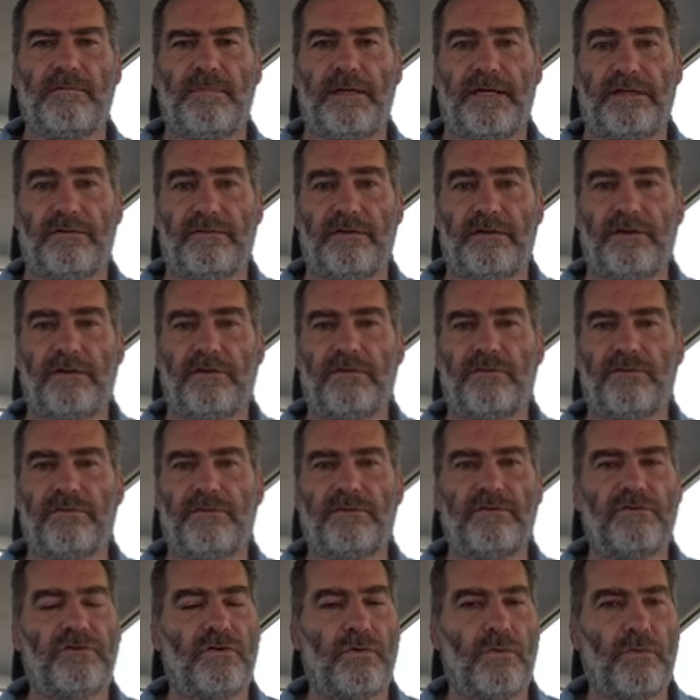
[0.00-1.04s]
in Mexico.
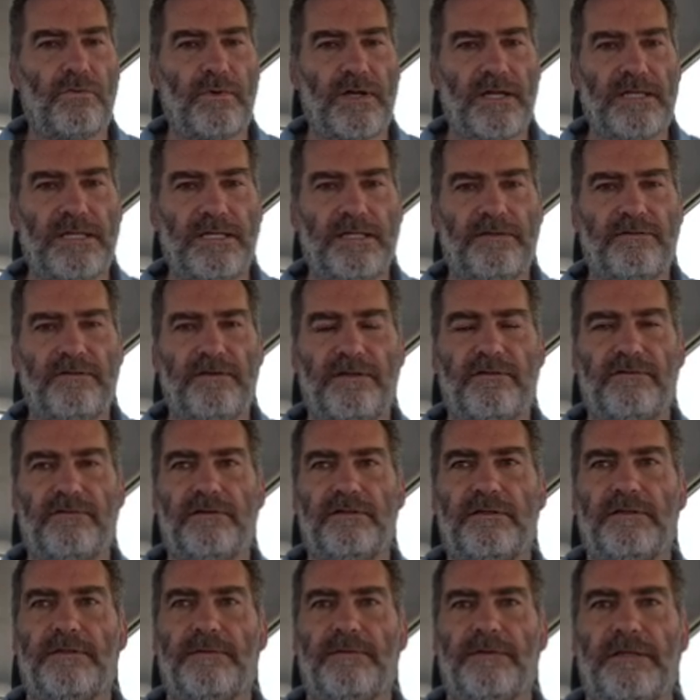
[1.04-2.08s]
There is no raining
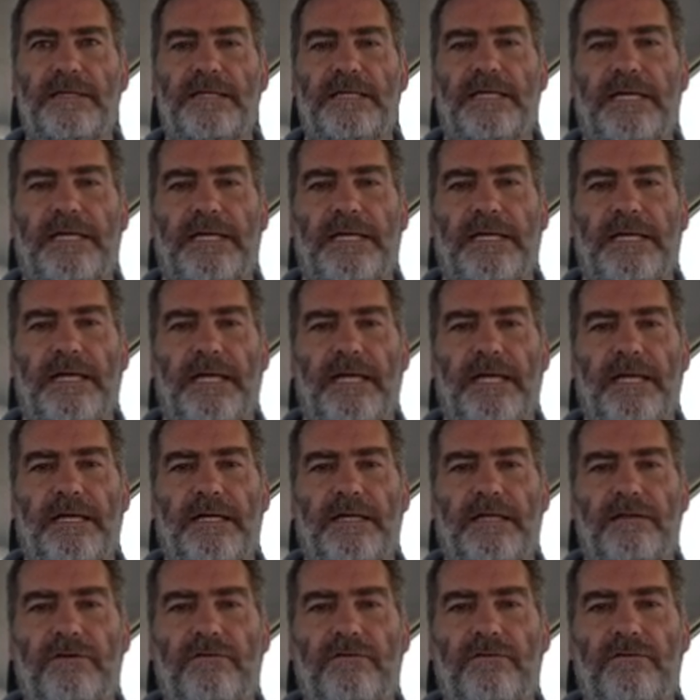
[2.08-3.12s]
season,
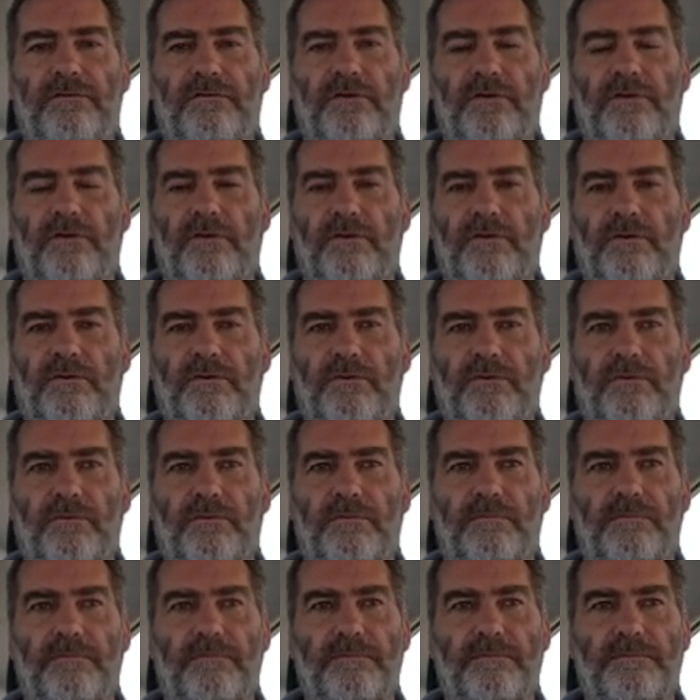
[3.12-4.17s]
and
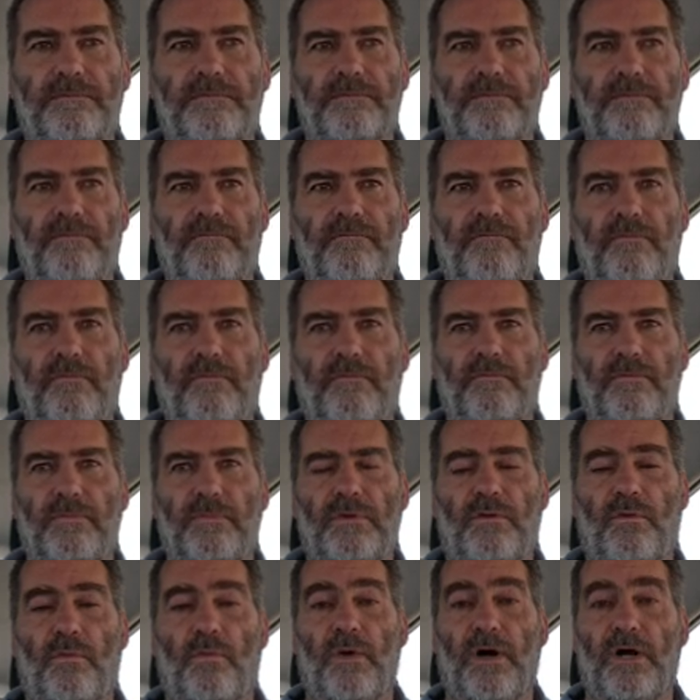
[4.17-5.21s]
so
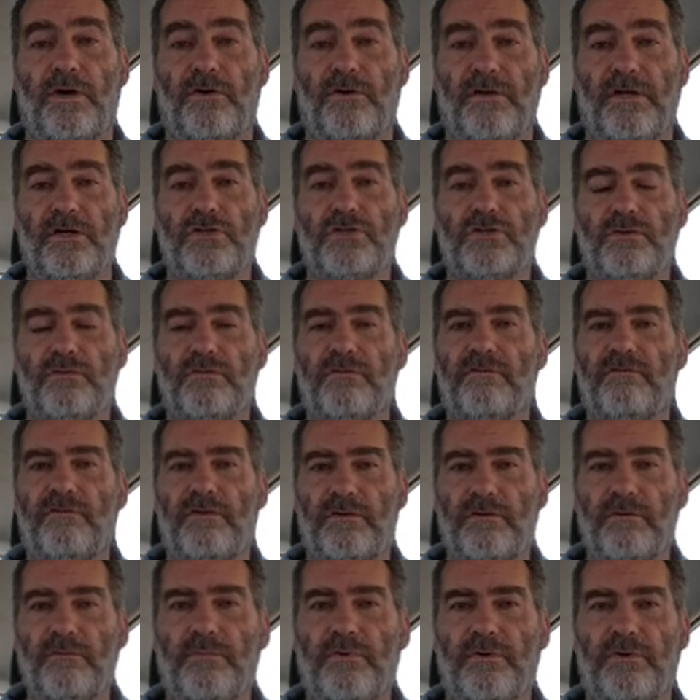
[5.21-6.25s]
water issues are
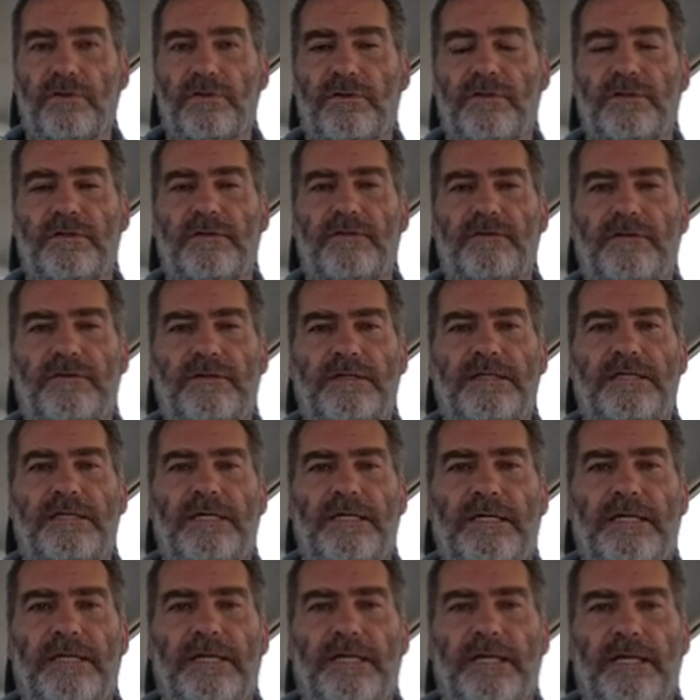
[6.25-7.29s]
very important.
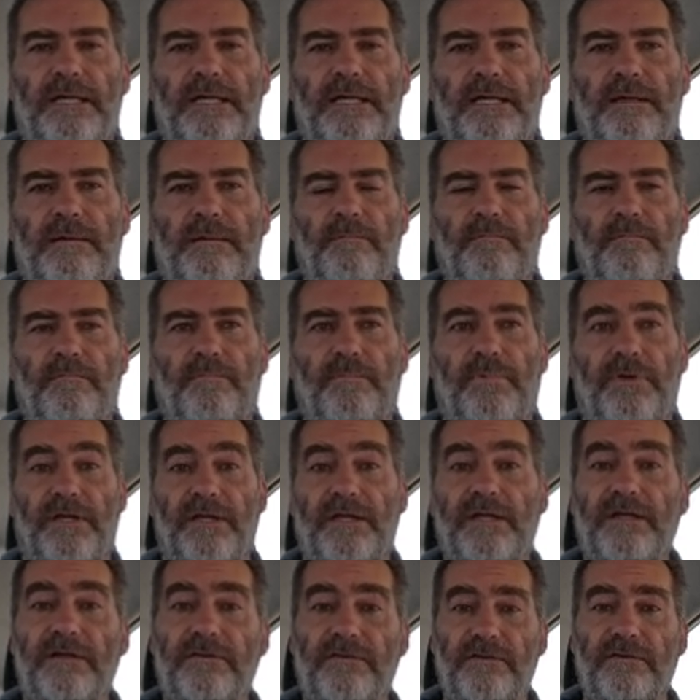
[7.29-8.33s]
But
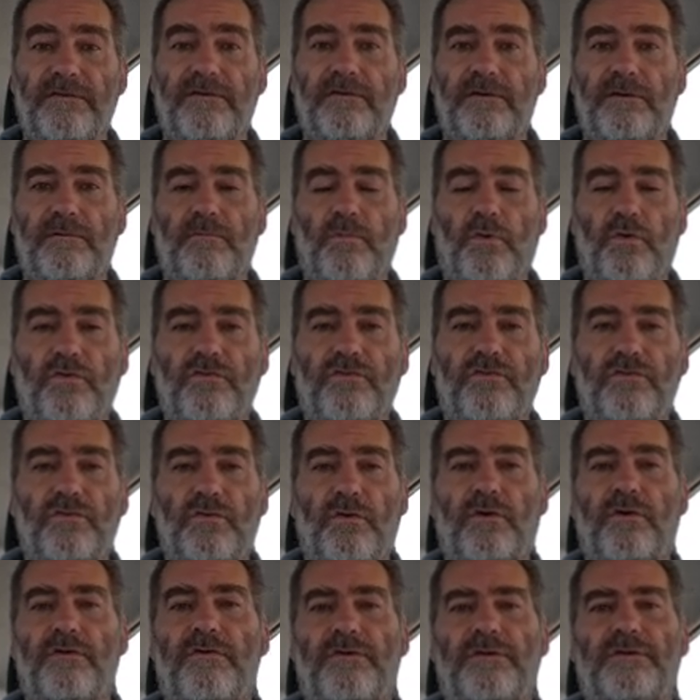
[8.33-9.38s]
it is the most
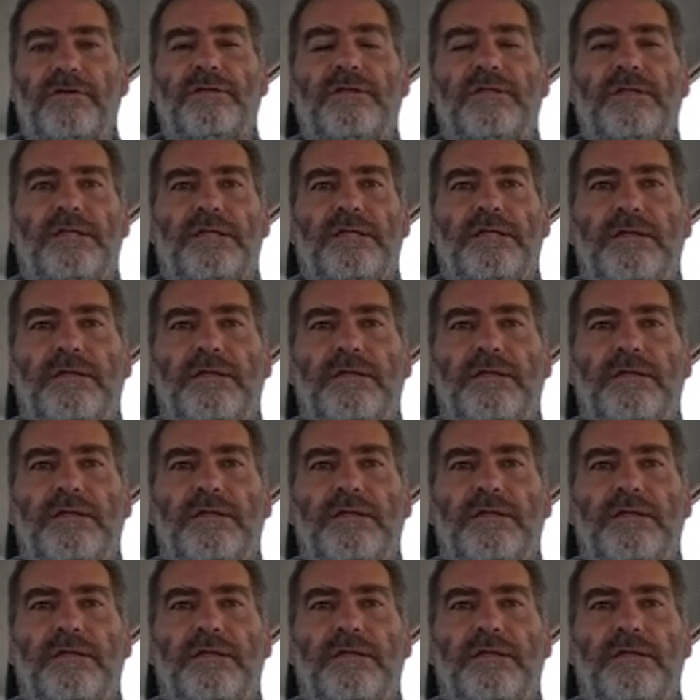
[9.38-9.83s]
northern